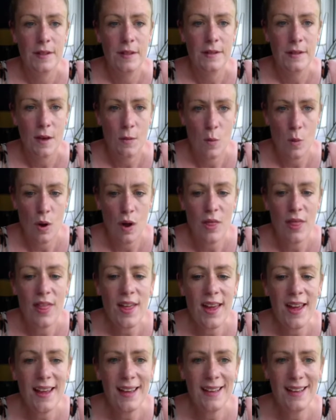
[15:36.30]
So one
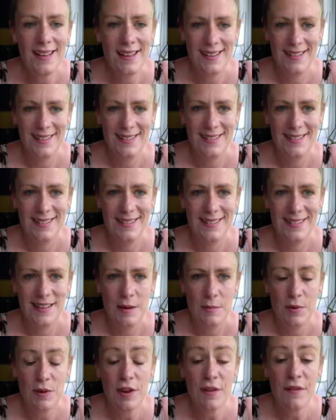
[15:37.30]
thing,
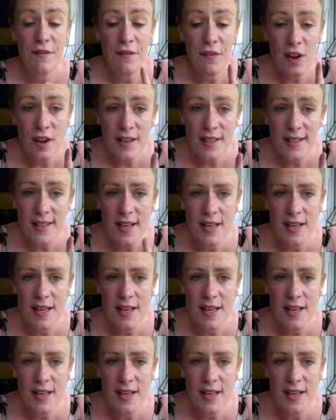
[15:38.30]
but the first